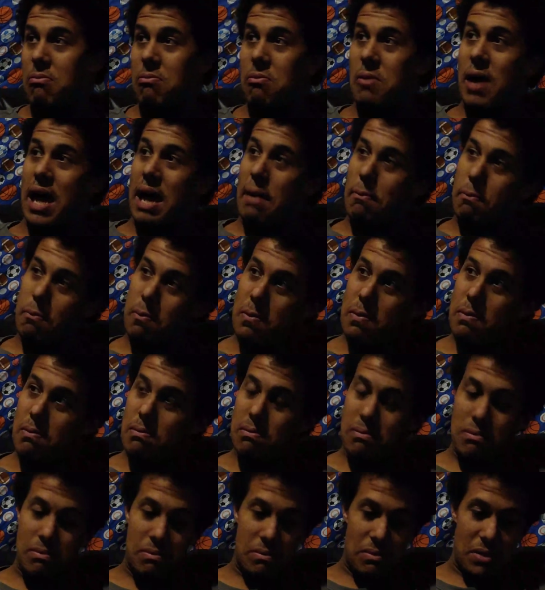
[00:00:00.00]
well,
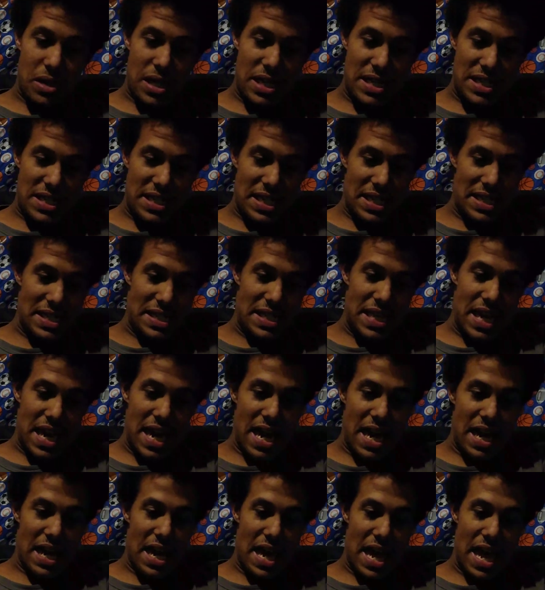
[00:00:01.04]
let's just
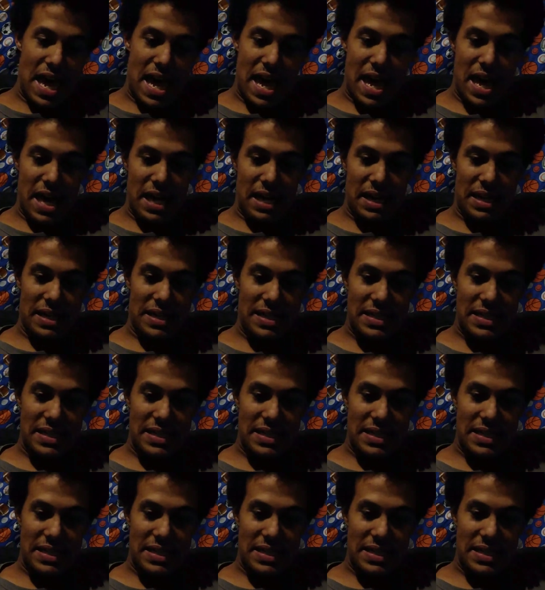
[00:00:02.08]
say,